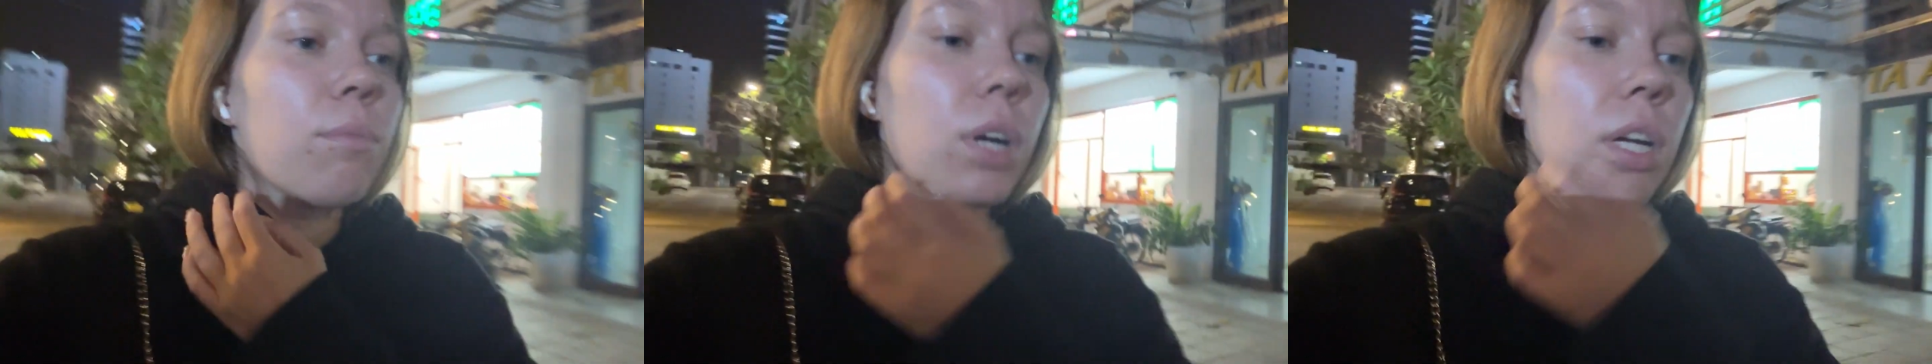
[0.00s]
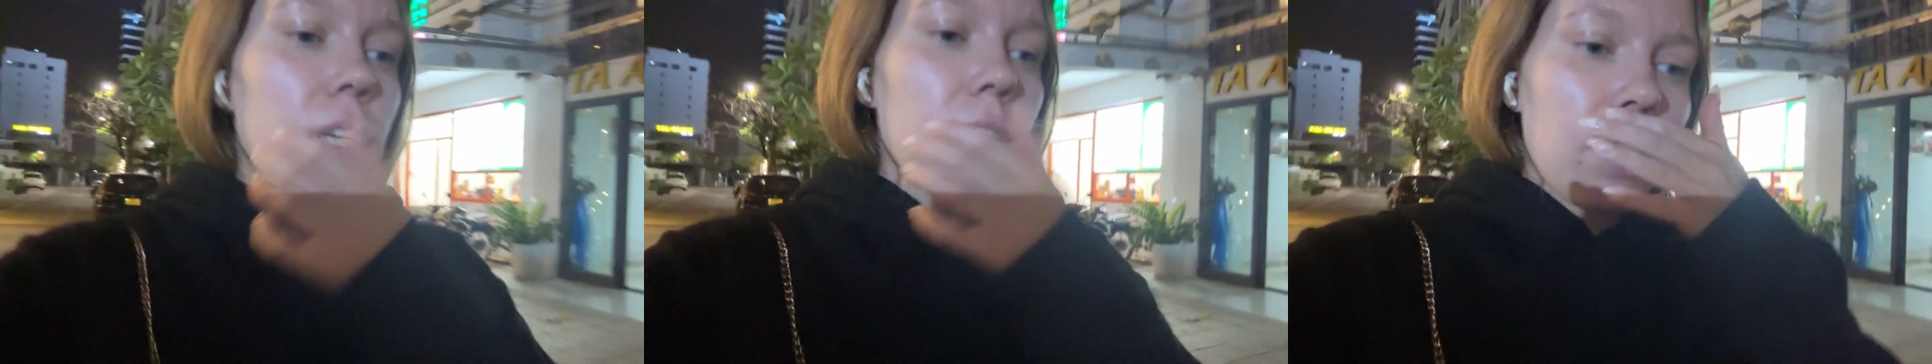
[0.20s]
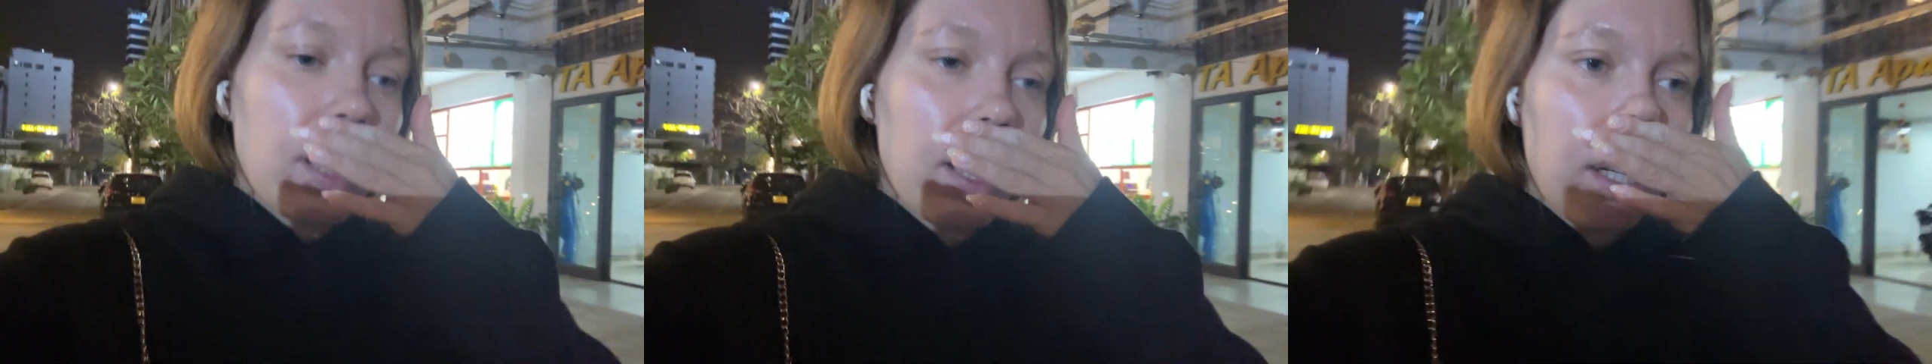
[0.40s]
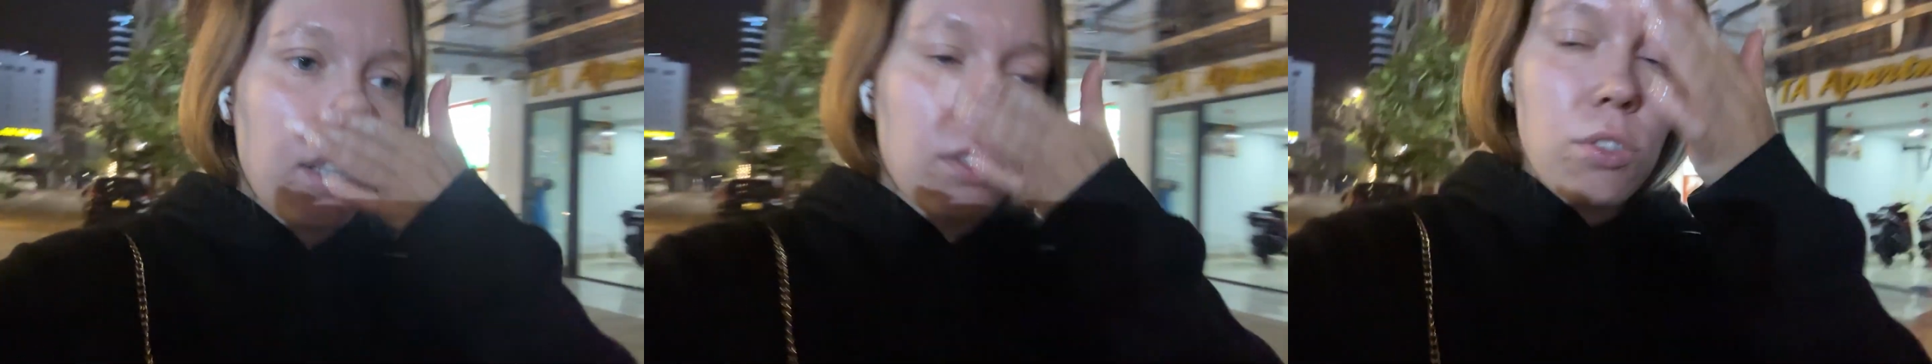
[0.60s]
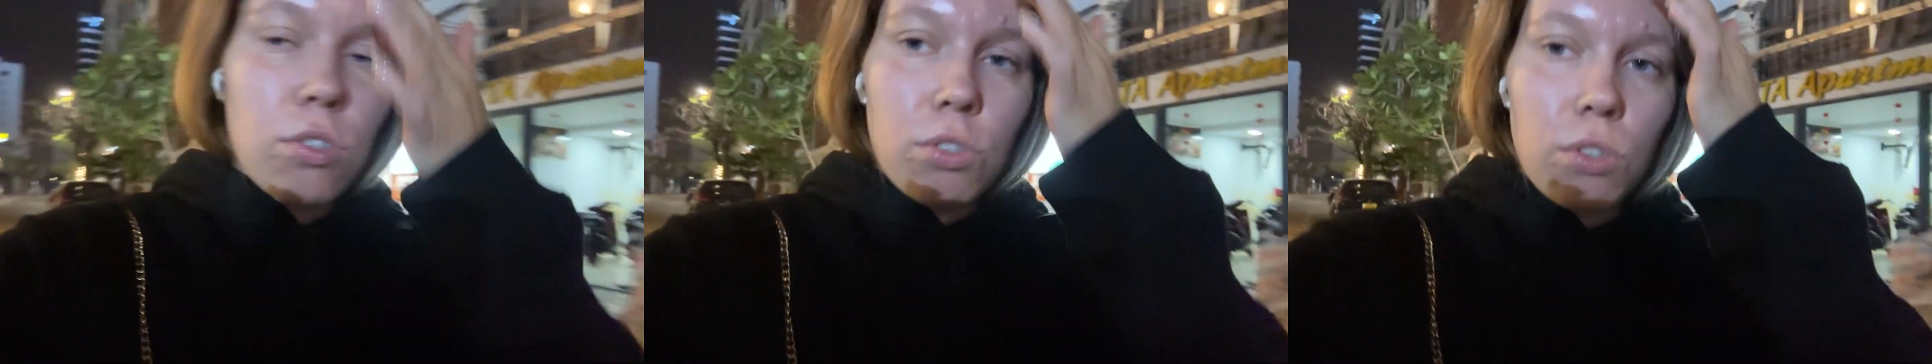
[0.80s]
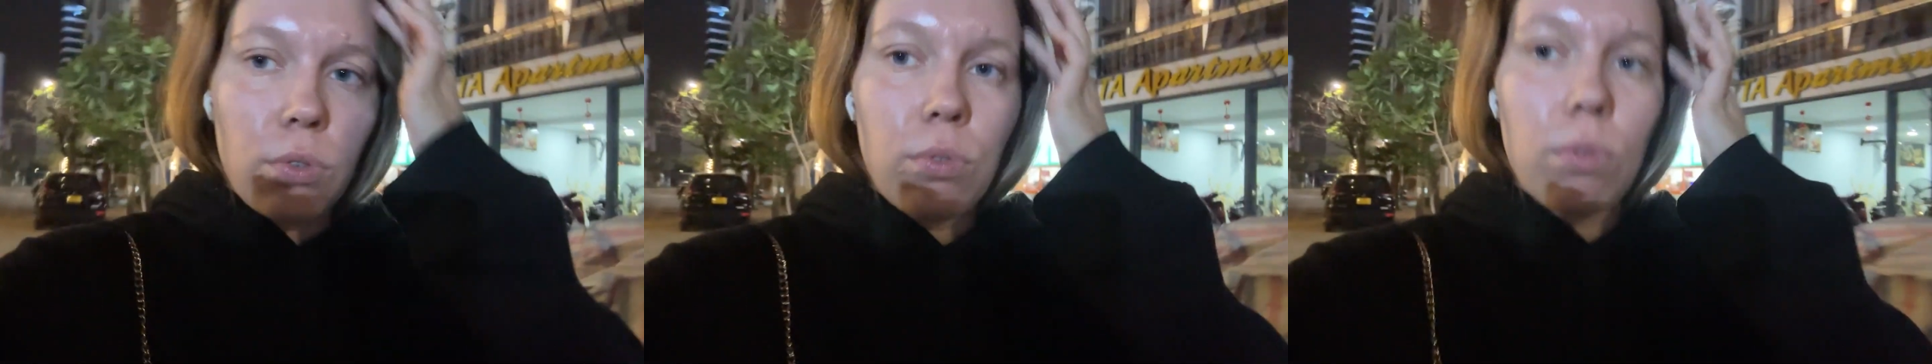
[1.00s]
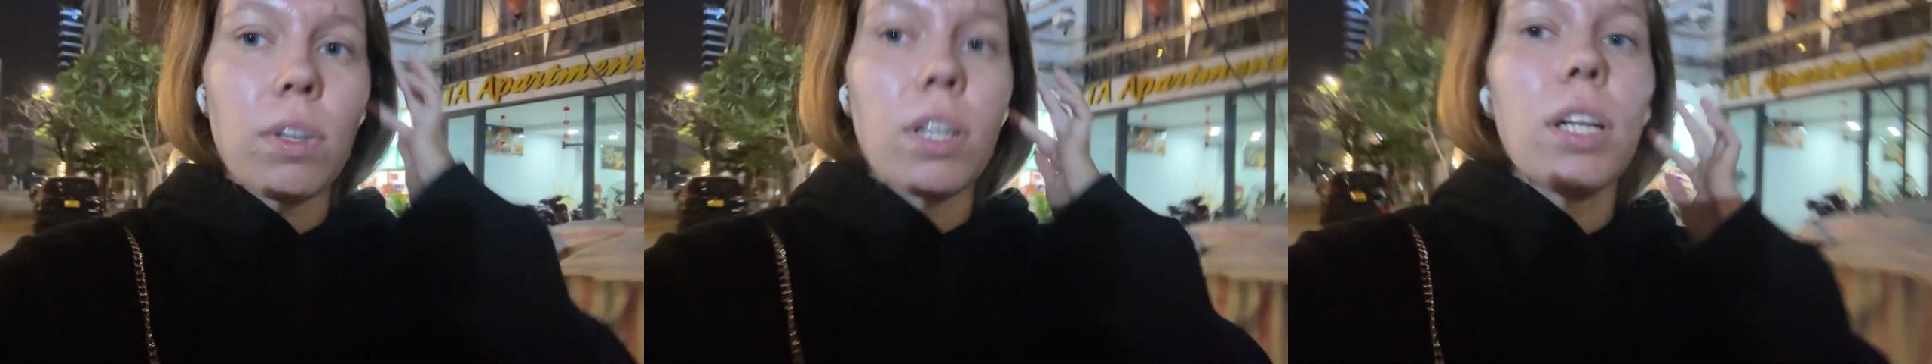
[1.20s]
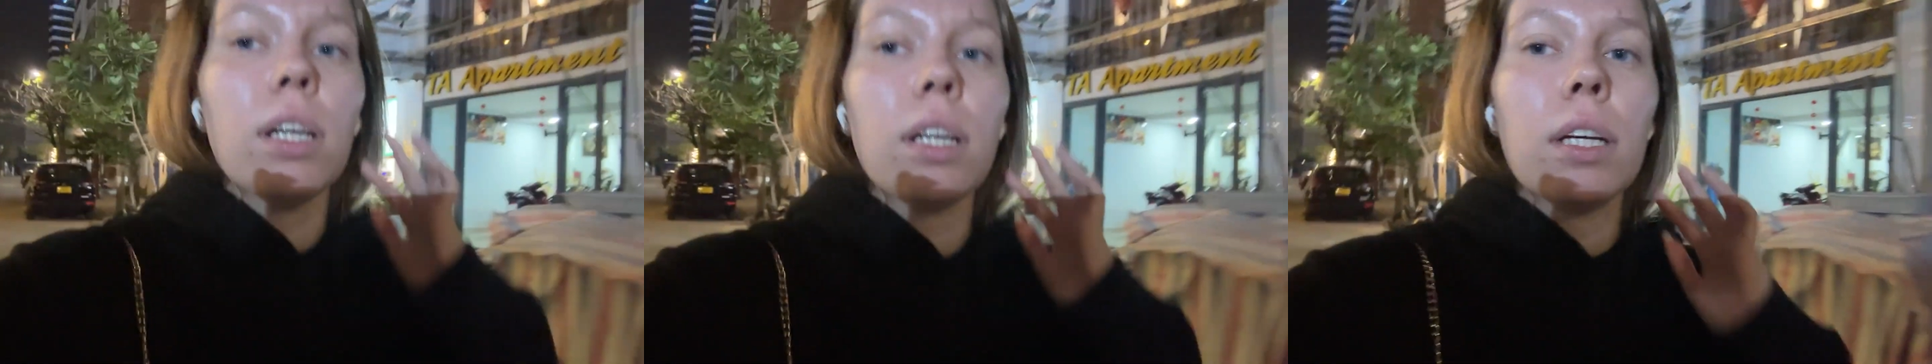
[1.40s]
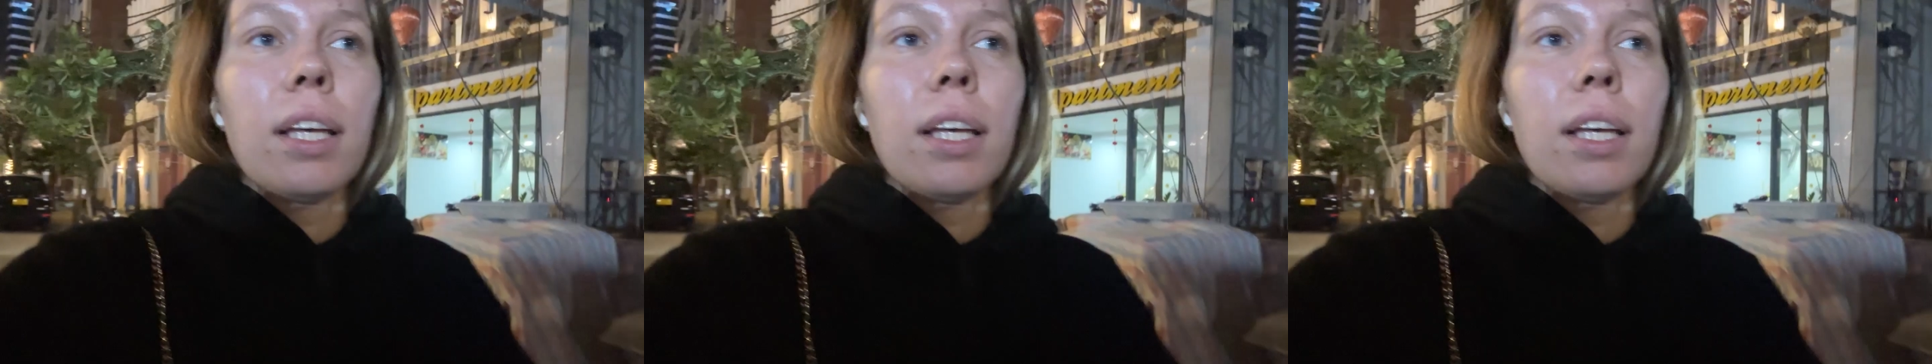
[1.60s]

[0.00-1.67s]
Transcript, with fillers: one the hot stone one